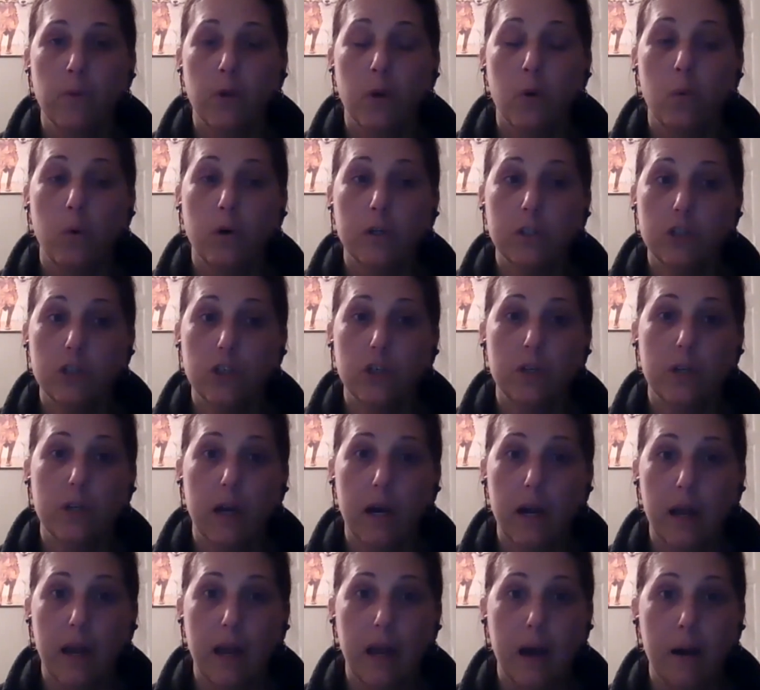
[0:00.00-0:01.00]
What should
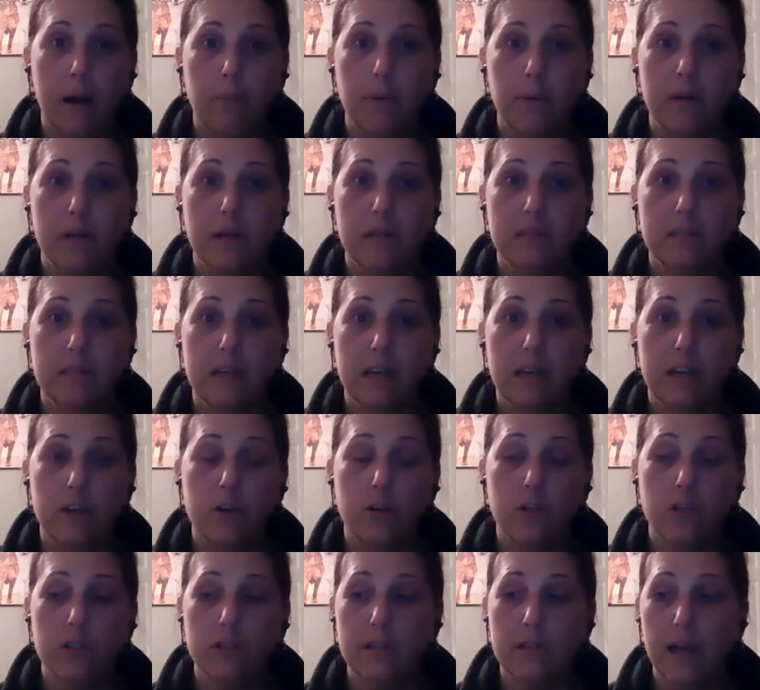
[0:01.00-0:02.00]
not happen is that
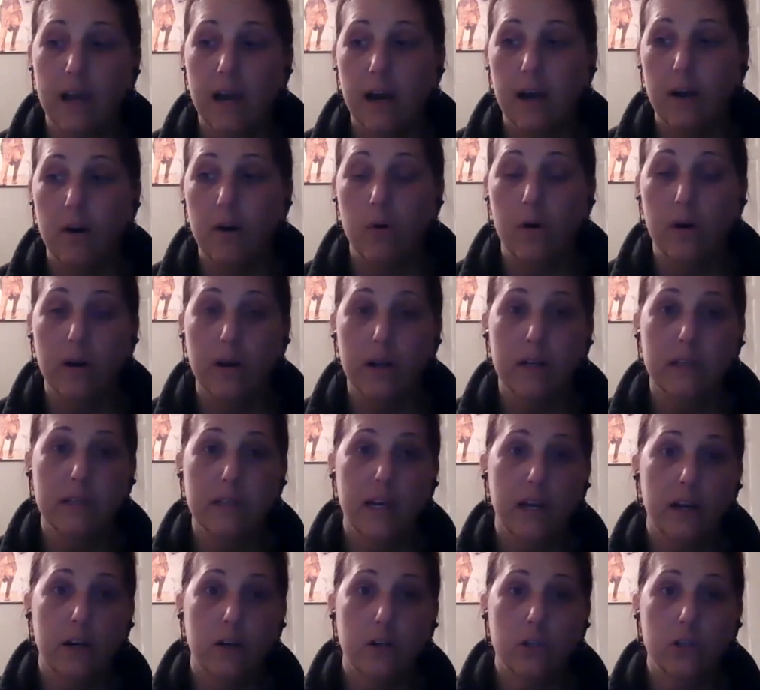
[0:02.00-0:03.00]
you just add on a
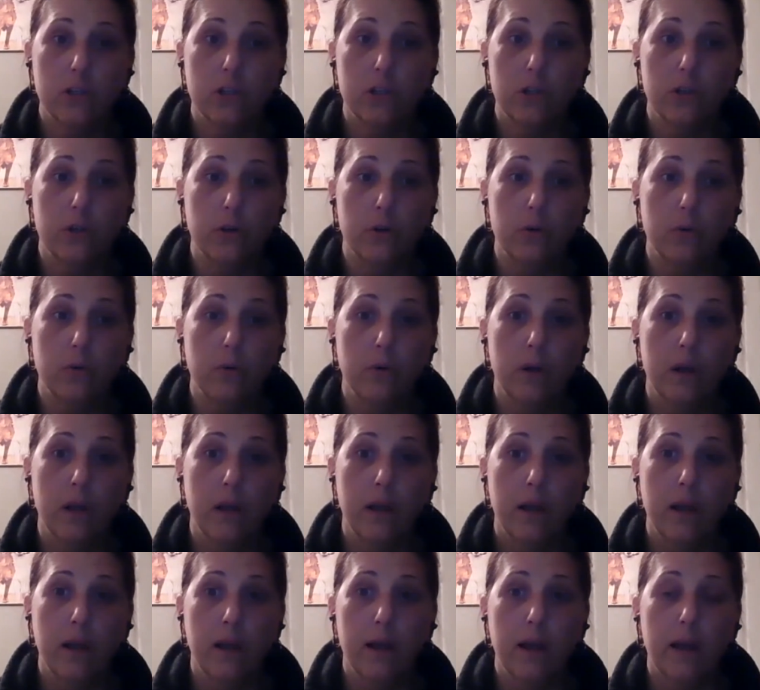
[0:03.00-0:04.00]
day or two
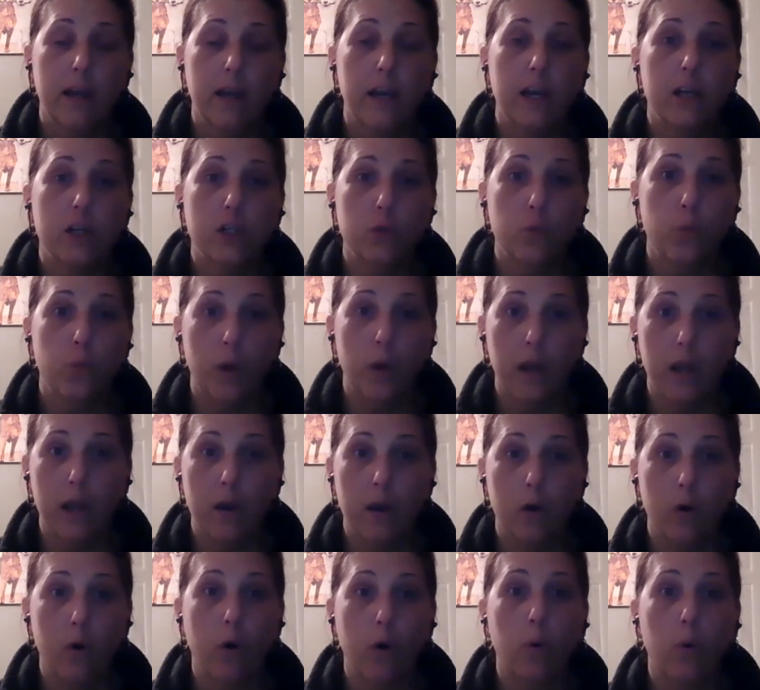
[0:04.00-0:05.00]
each week
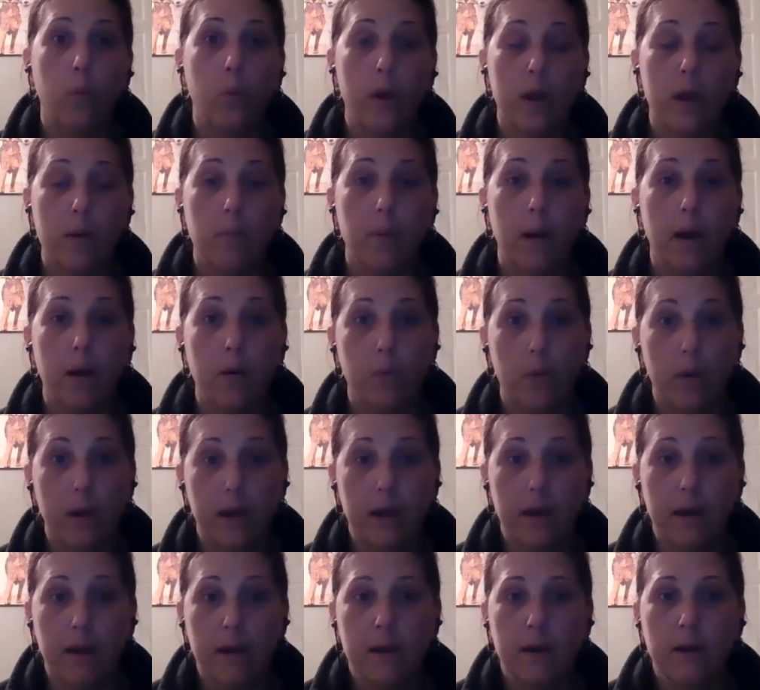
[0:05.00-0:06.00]
or week by
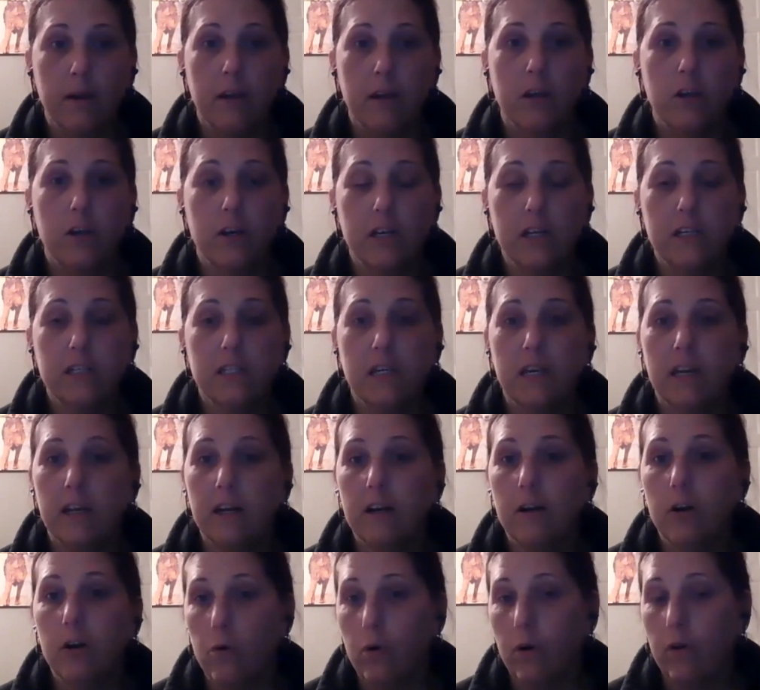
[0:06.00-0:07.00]
week. You need to get
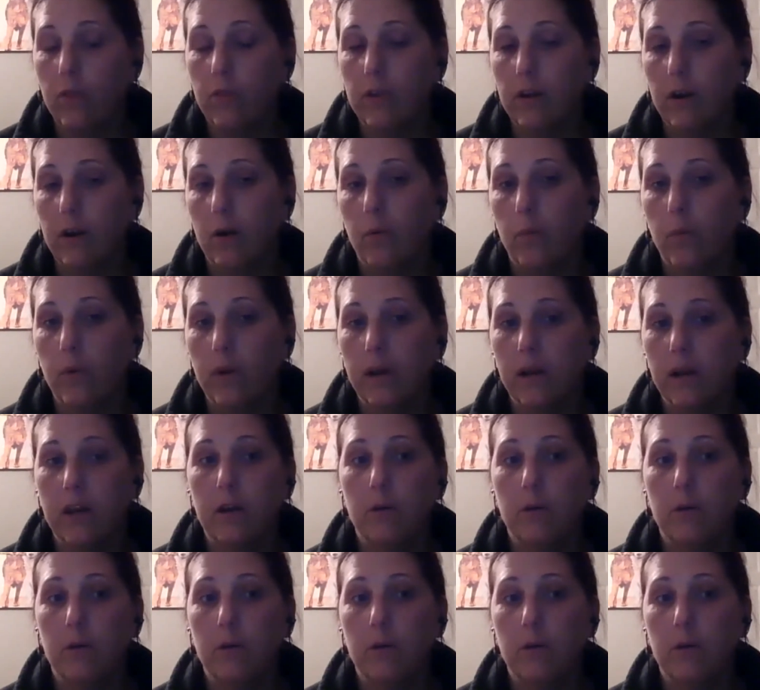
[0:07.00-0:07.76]
it on there. We need